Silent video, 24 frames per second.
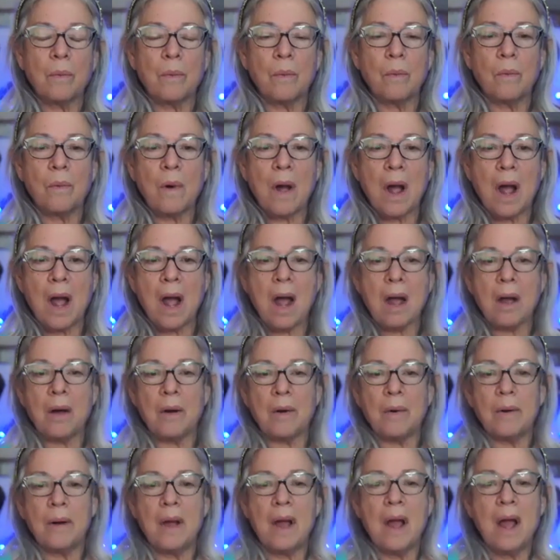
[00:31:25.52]

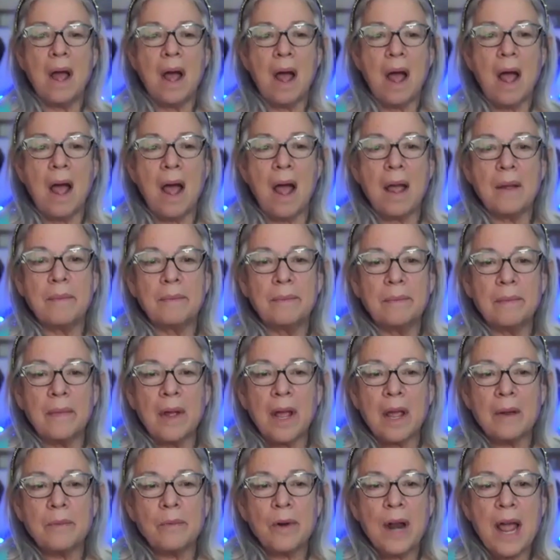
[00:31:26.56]
Wow. I'm
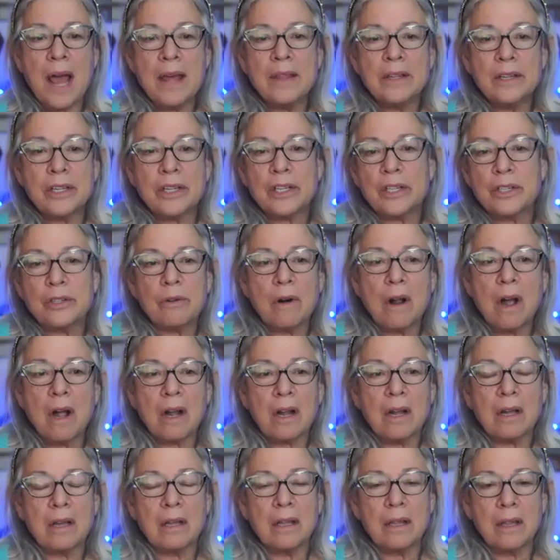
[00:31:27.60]
rather
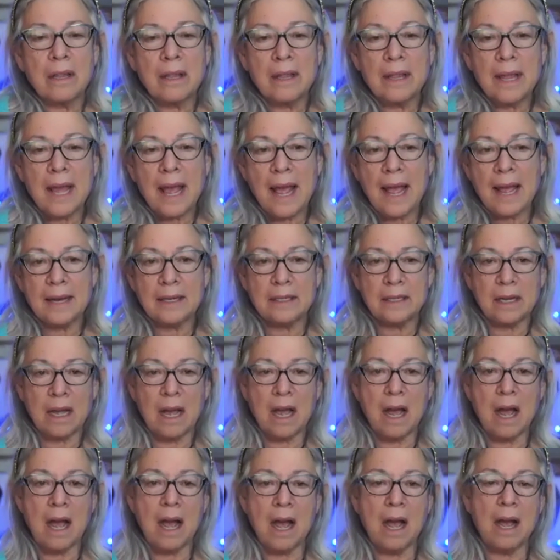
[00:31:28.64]
struck that
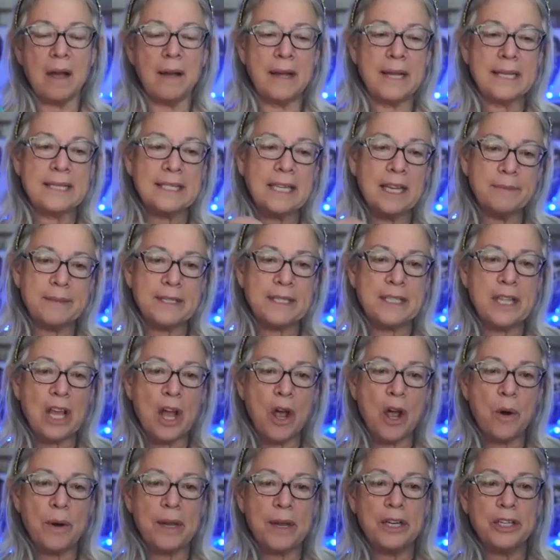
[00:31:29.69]
it seems as
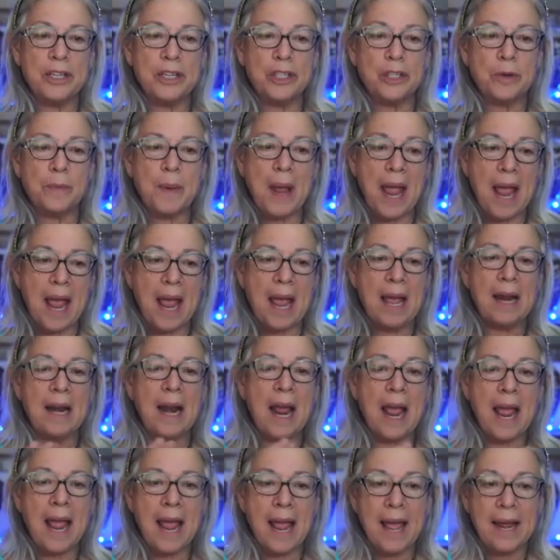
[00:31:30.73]
though in
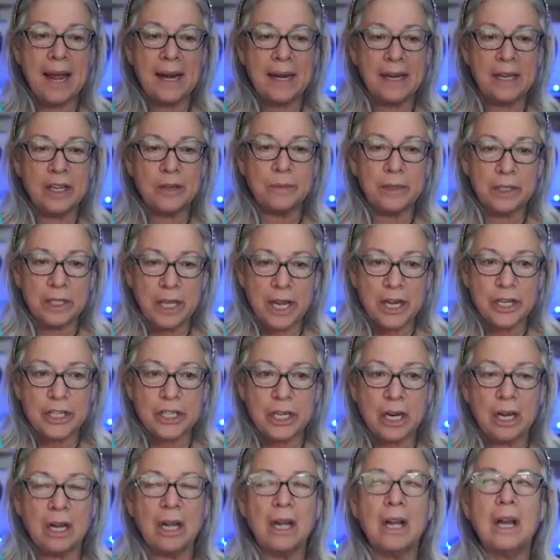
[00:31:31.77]
Japan and in
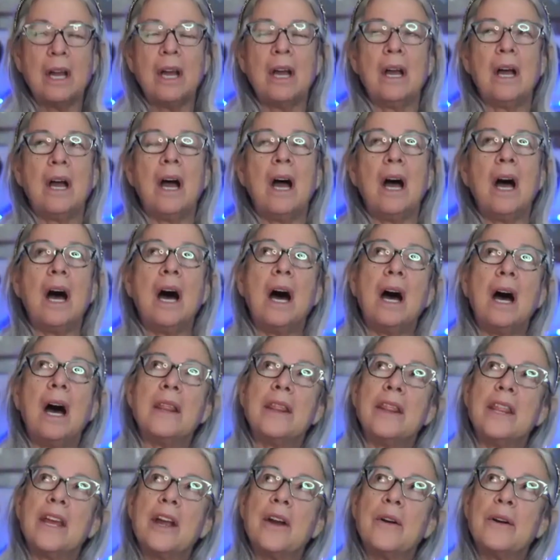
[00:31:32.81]
Malaysia,
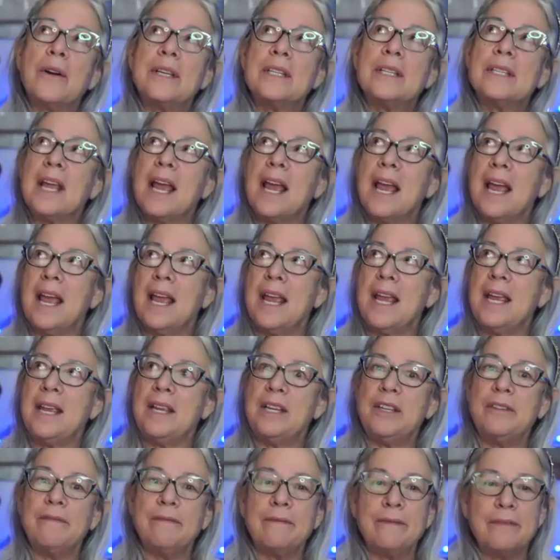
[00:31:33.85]
there is
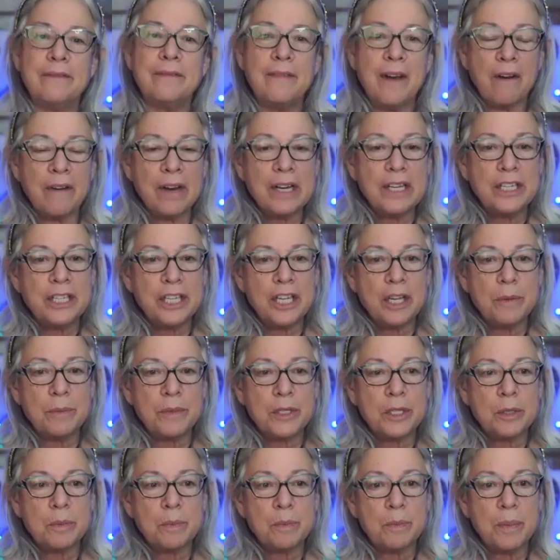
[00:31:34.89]
a very deep
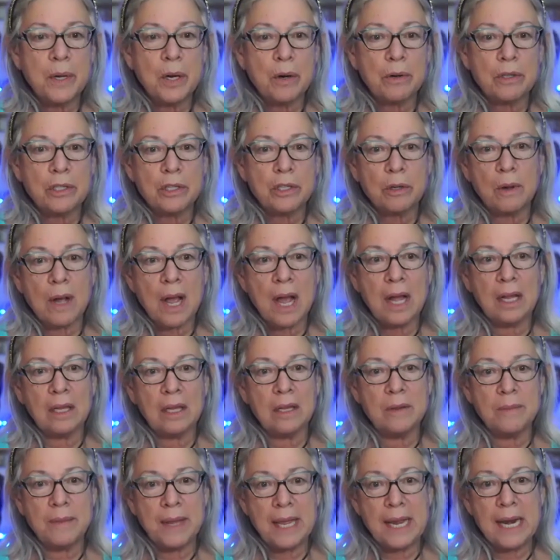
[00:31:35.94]
spiritual
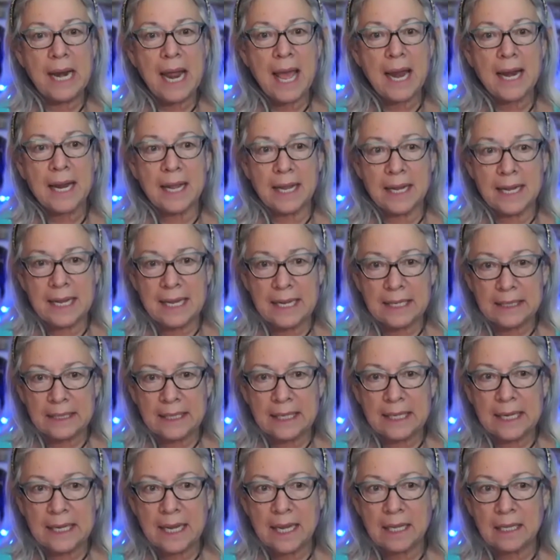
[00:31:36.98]
element and a
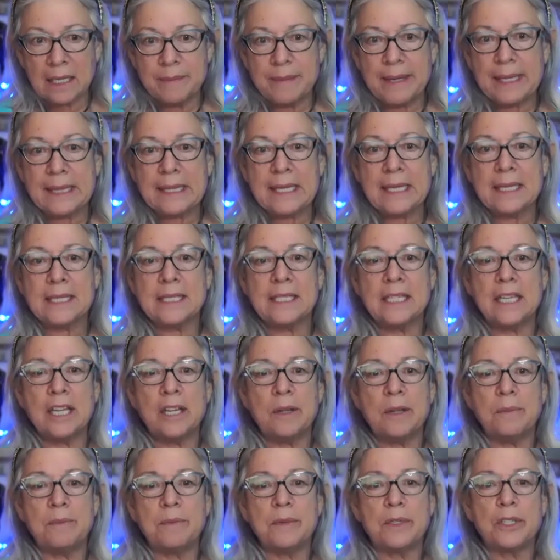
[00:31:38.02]
healing element that
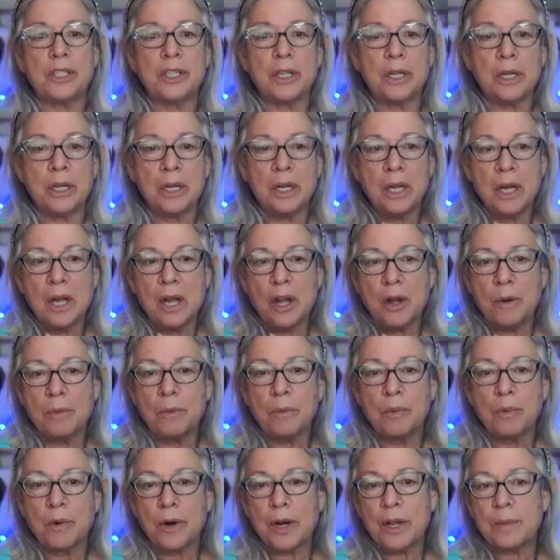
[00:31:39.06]
seems to
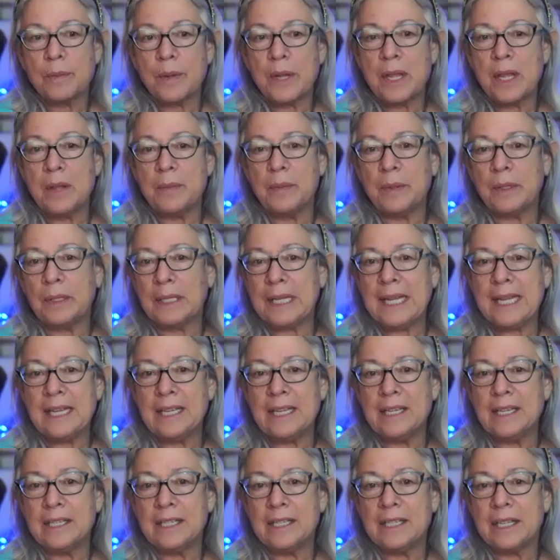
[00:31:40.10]
bring people
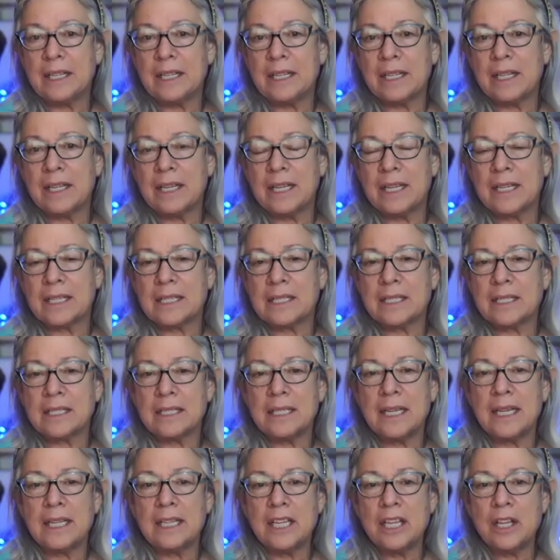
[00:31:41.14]
into this.
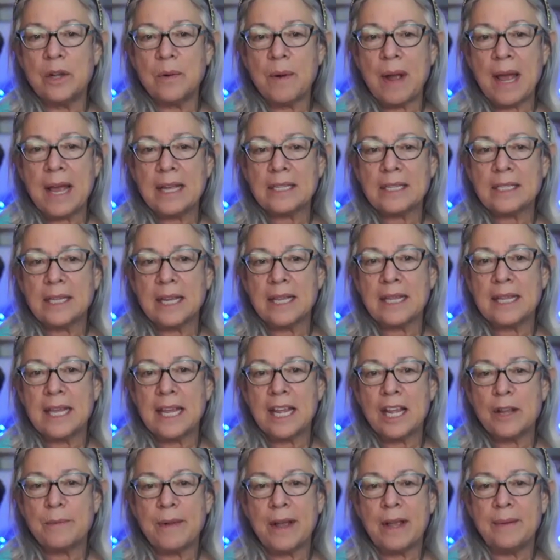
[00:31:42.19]
In the US, I
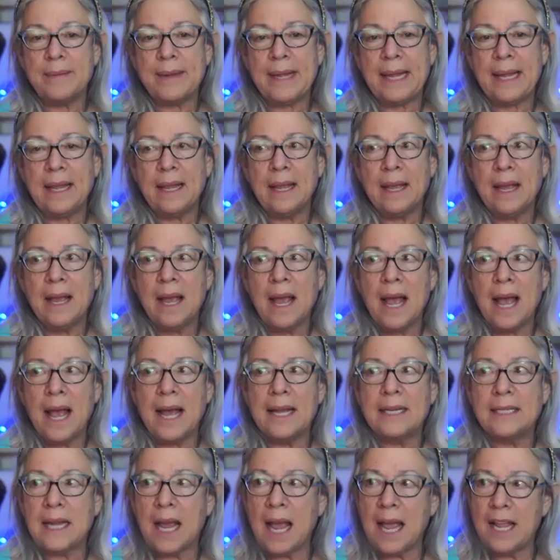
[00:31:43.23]
think it might be a
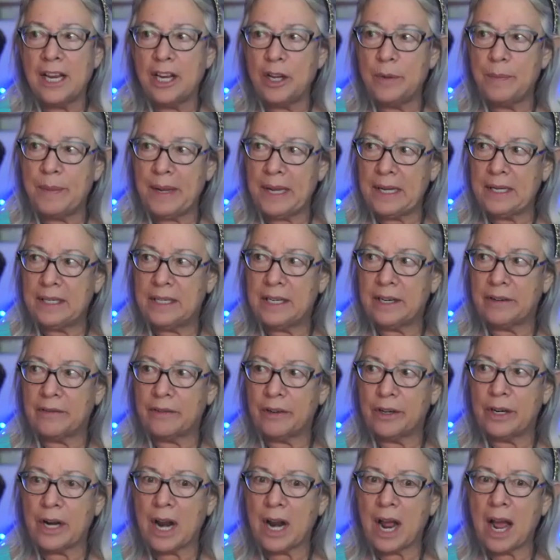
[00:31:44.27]
tiny bit
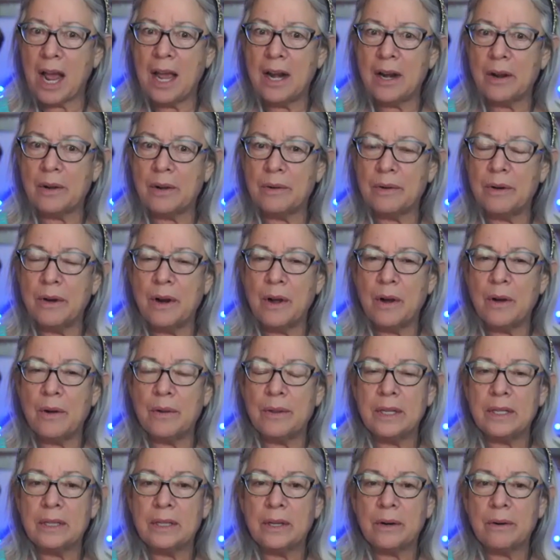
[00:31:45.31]
different. I don't know
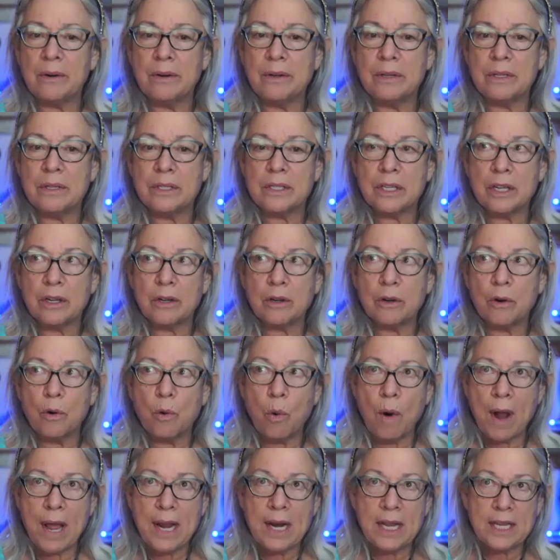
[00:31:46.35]
that there is
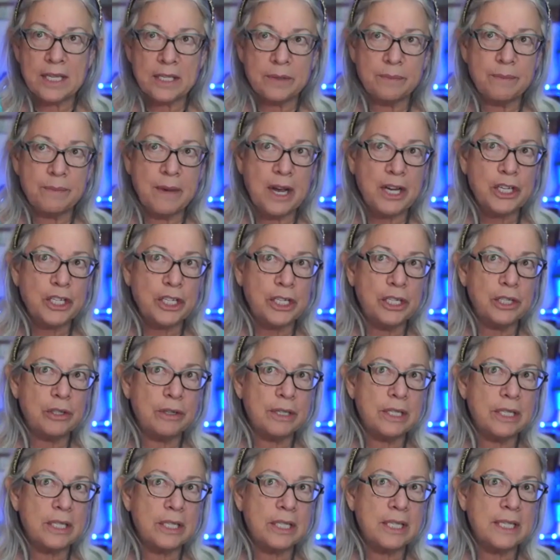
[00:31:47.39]
quite as much
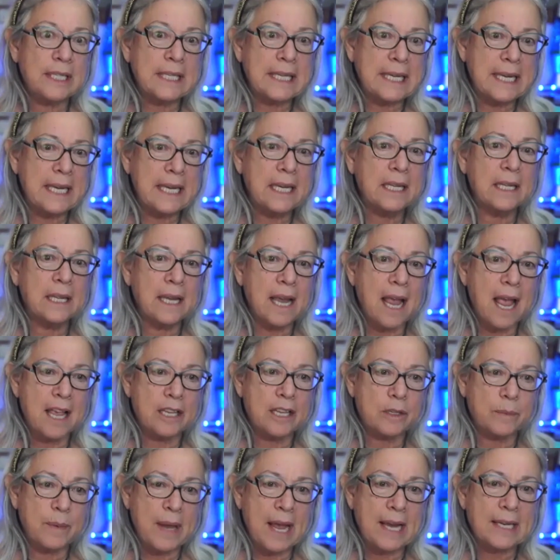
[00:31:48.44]
interest in the healing
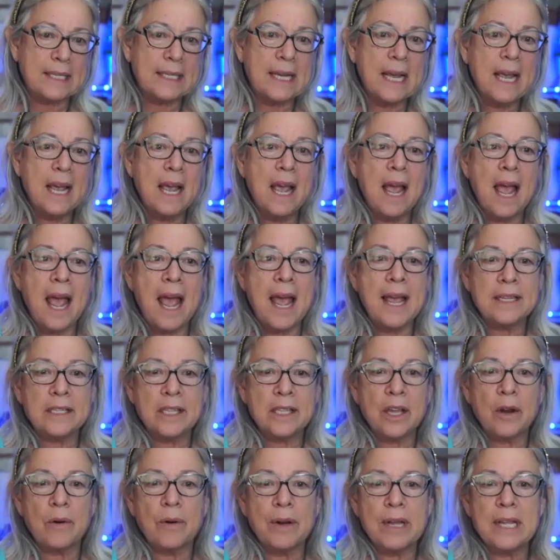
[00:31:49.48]
aspect
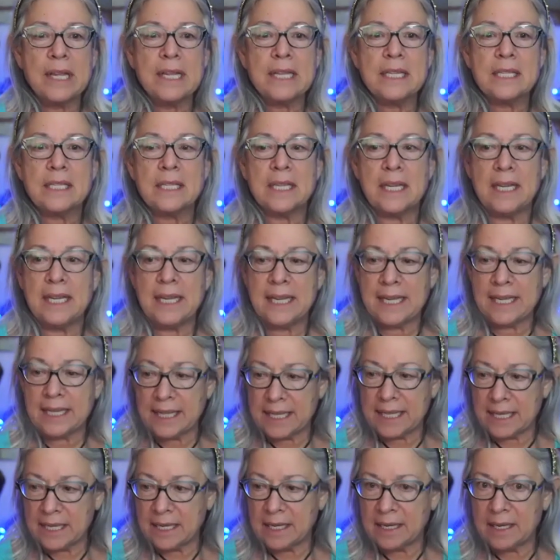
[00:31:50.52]
as there is
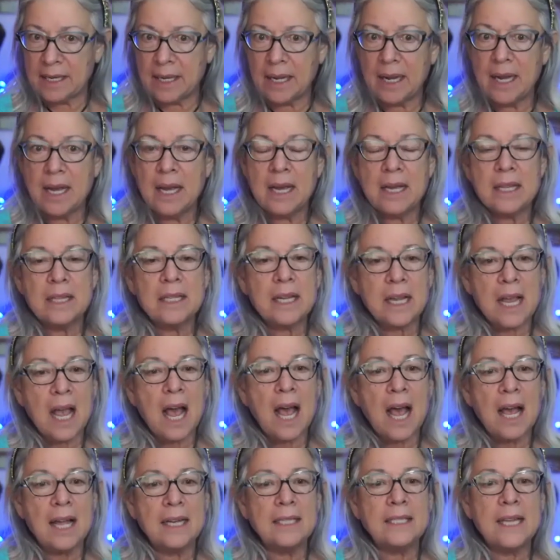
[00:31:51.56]
in the
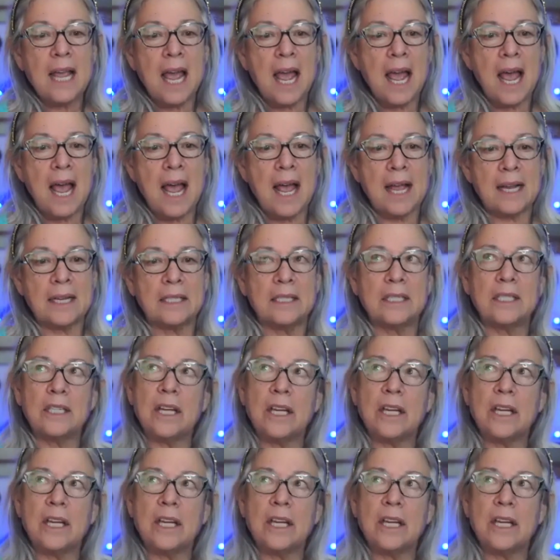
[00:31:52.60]
contact